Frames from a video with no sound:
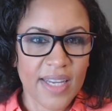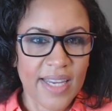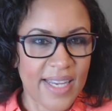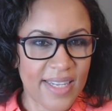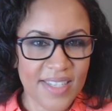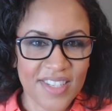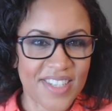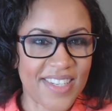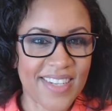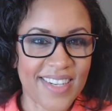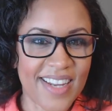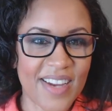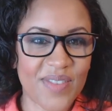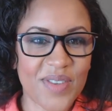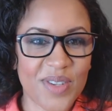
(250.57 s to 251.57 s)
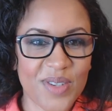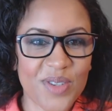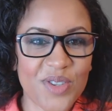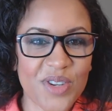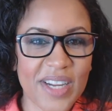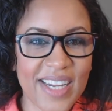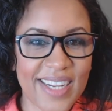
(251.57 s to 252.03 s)
he shouldn't have to do
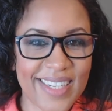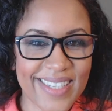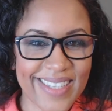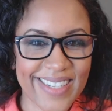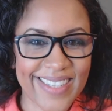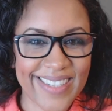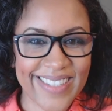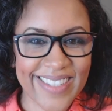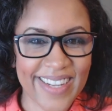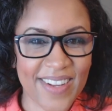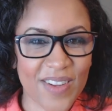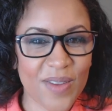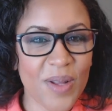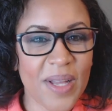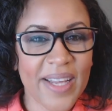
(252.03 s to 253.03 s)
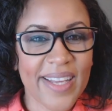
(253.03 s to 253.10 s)
trash. And so,